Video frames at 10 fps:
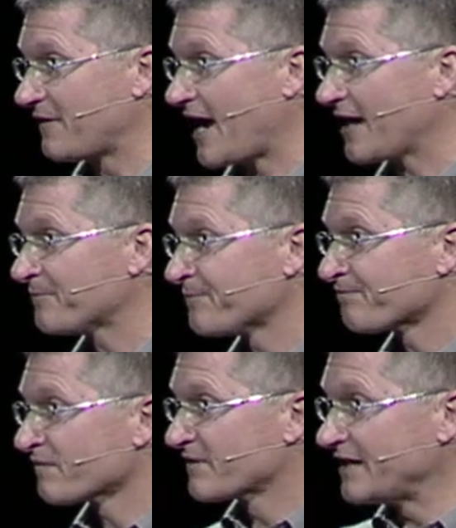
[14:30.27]
fact
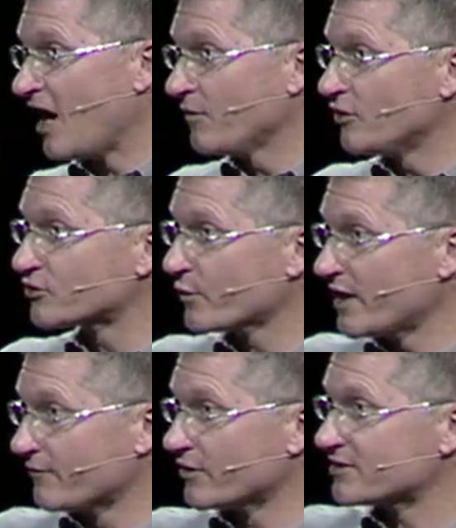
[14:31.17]
that on those
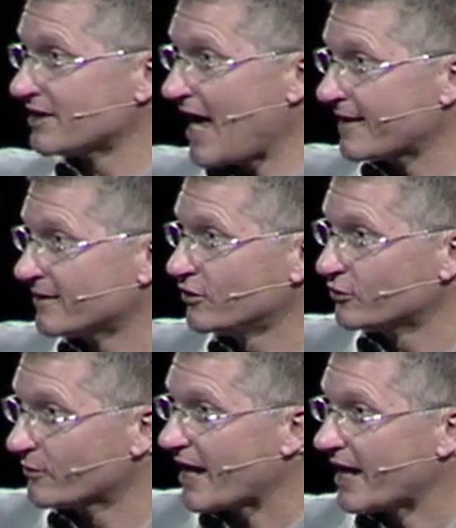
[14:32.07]
rivers, like the
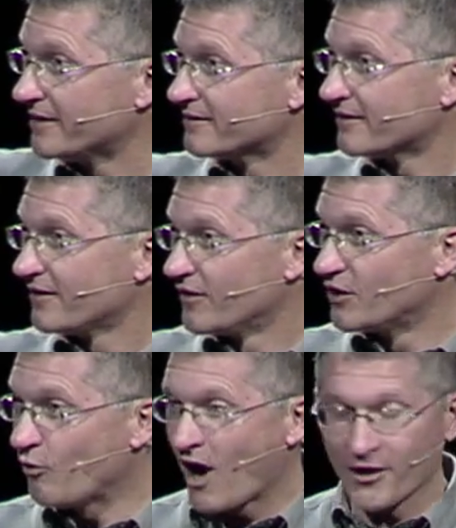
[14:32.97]
Little Red,
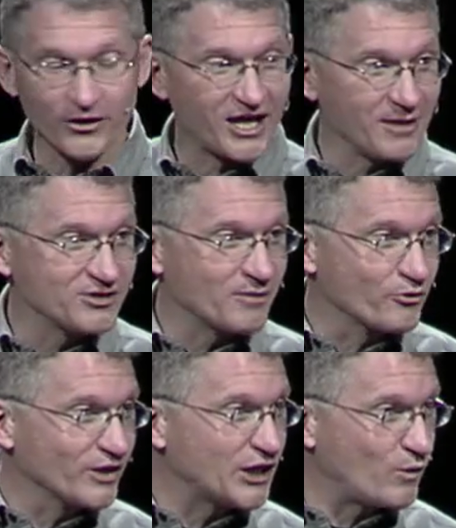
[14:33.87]
the water comes up
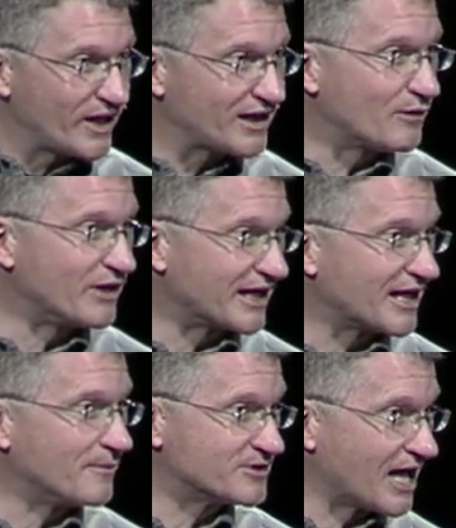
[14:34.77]
really quickly when it
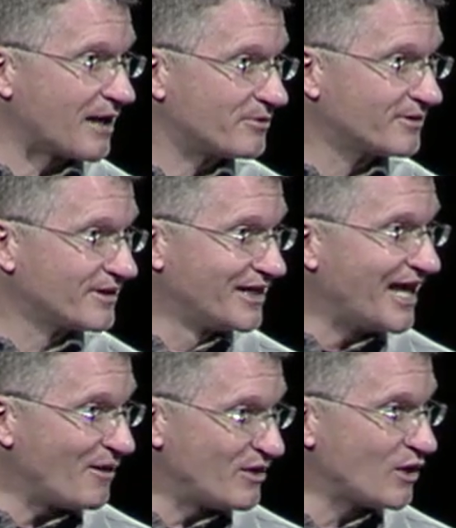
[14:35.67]
comes up.
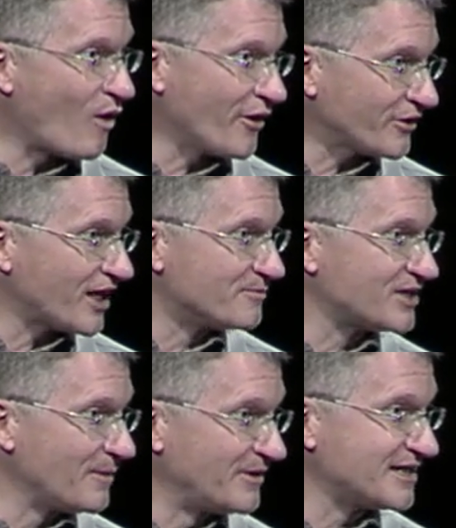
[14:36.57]
And when the water comes
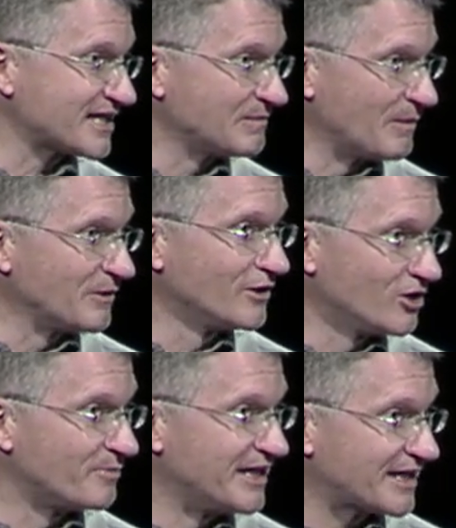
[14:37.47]
up, it doesn't come up a
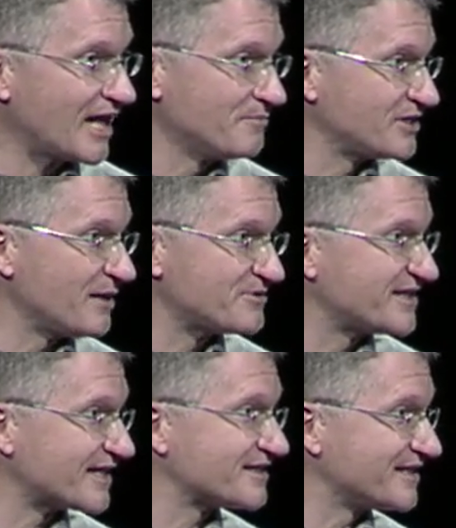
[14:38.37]
little bit, it comes up
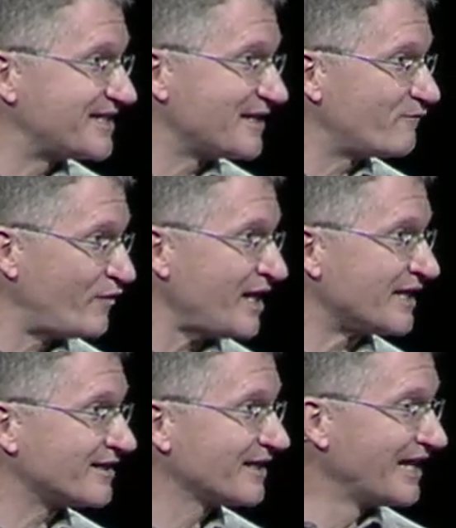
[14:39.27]
six to 10
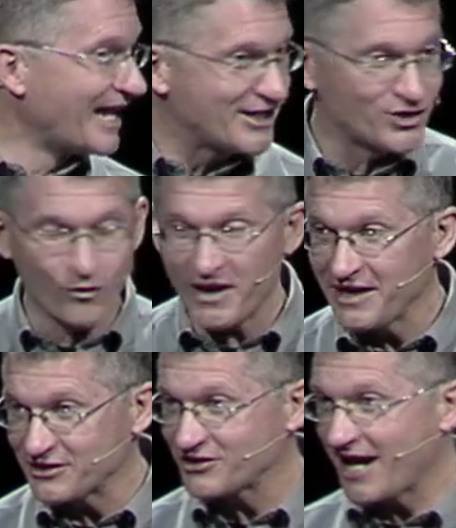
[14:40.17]
feet. And so
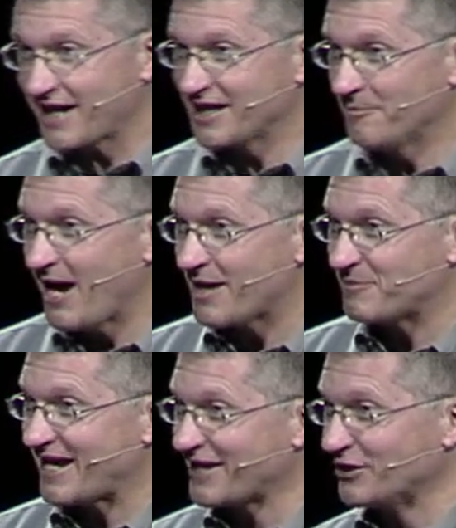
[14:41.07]
we, stuck in the mud,
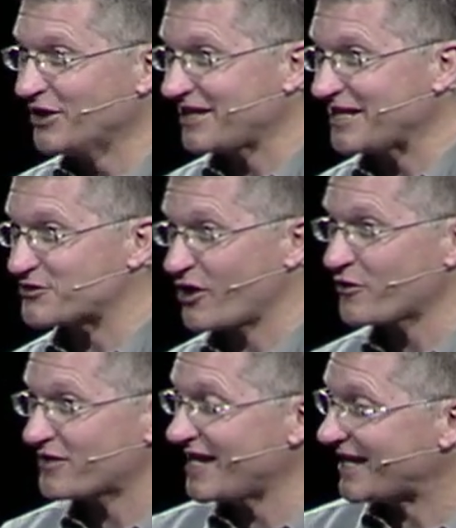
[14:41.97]
began to look at each
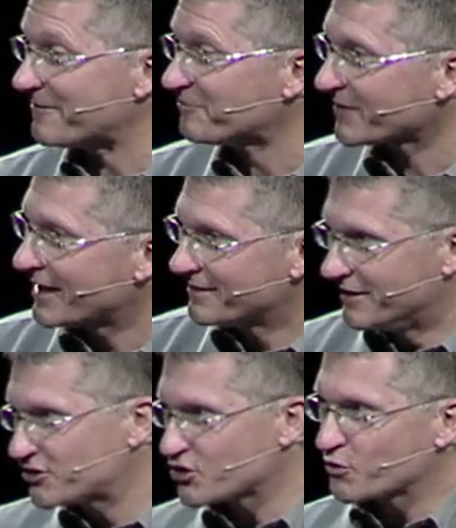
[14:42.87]
other thinking,
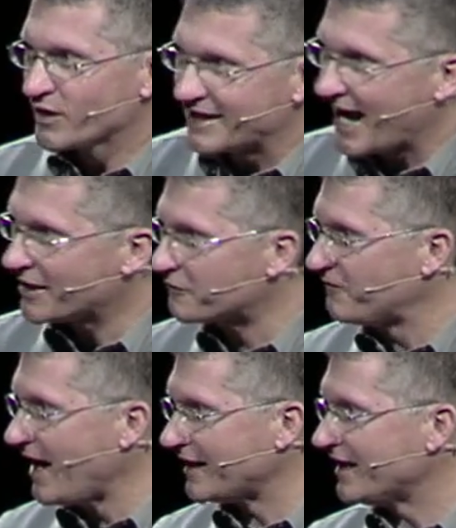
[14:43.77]
this is really kind of
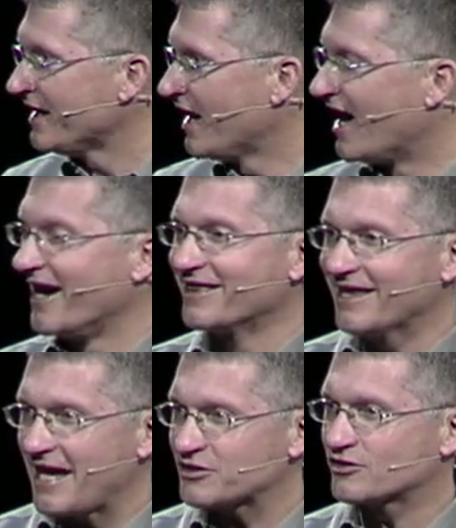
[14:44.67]
funny
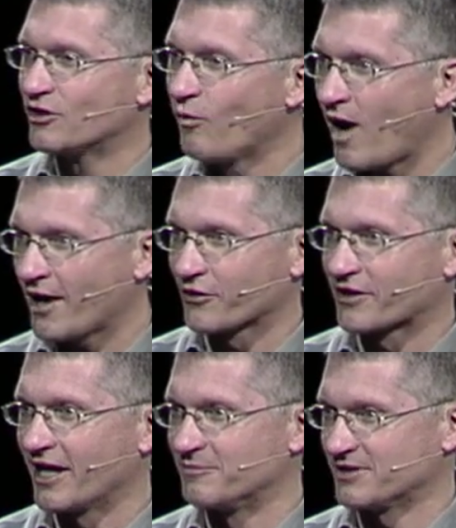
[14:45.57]
unless the water
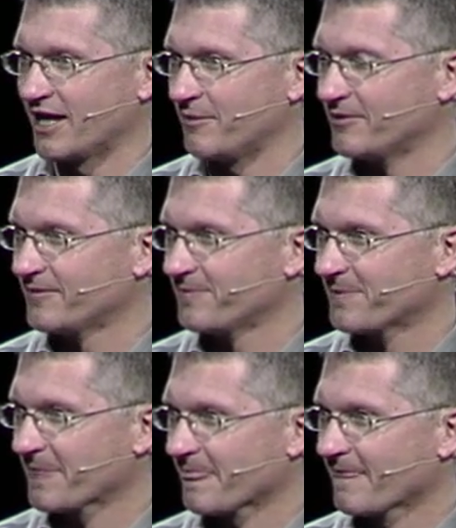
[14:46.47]
comes up.
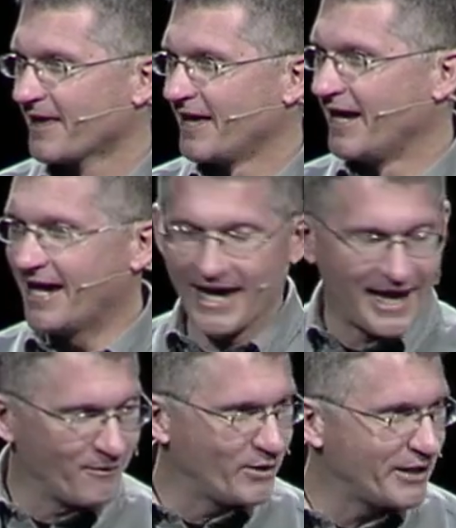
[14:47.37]

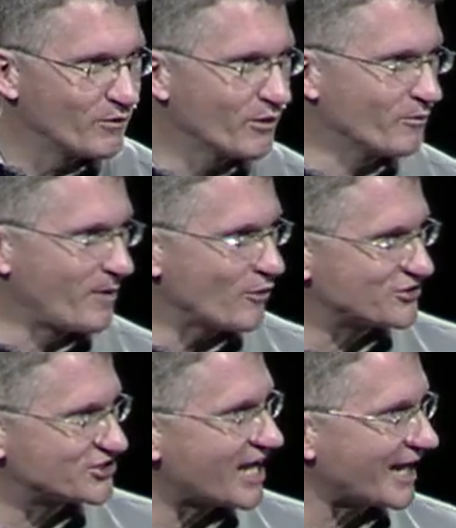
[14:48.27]
And we, we were both
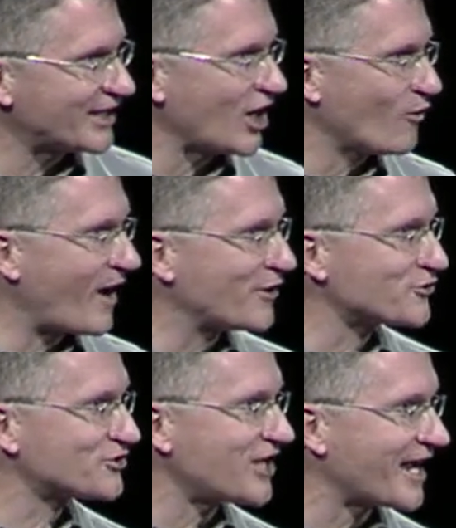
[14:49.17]
stuck in our waders,
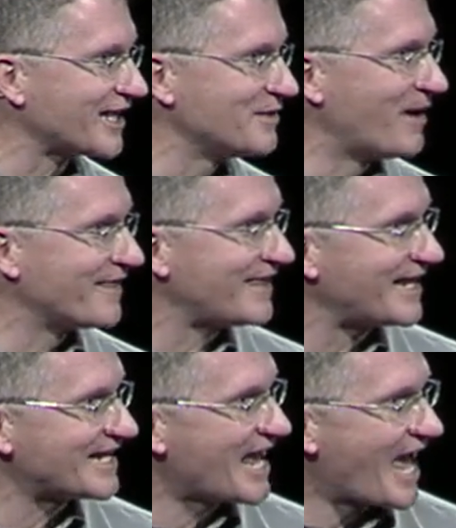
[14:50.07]
stuck in the mud,
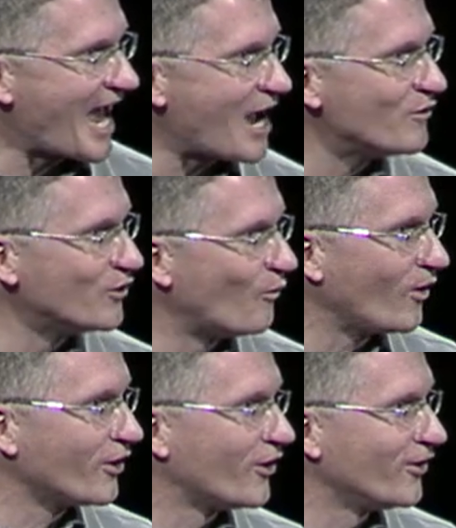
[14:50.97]
thinking, how in the
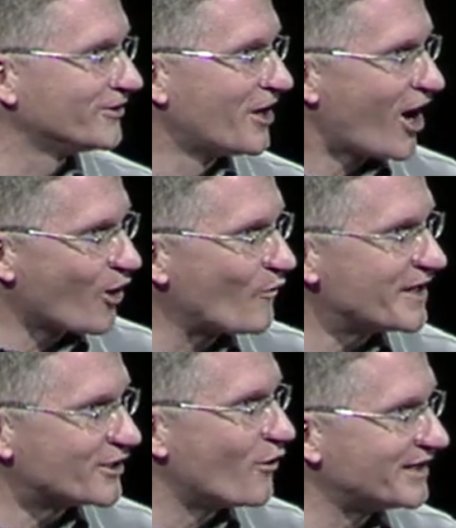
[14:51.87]
world are
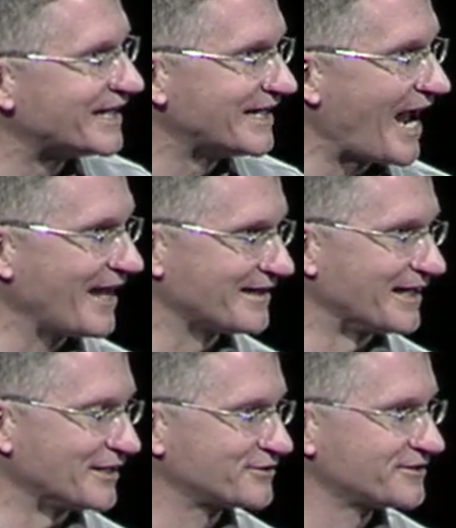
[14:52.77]
we going to get out of
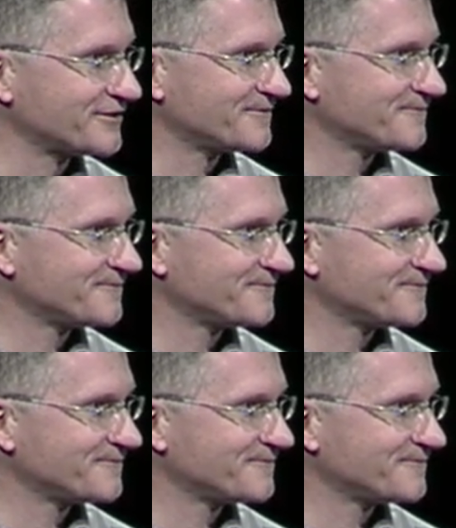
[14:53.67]
this?